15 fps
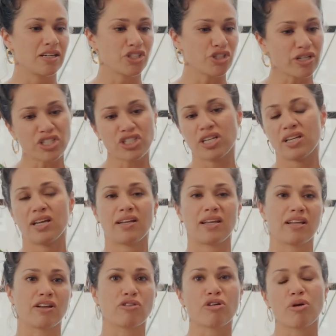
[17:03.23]
tradition
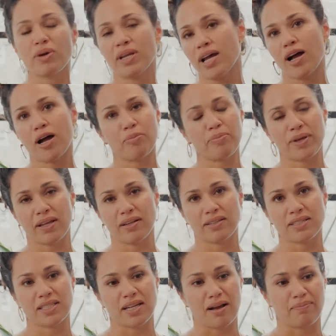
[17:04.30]
and growing up,
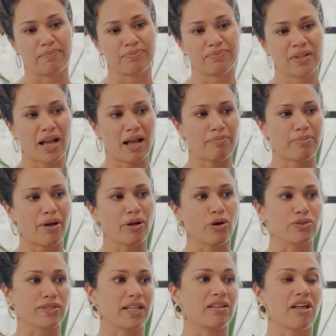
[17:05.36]
and probably
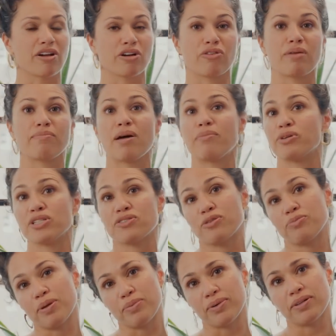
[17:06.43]
holds like a lot of great memories for
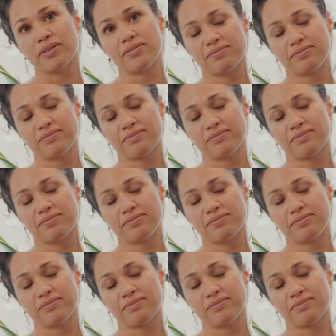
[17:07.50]
people.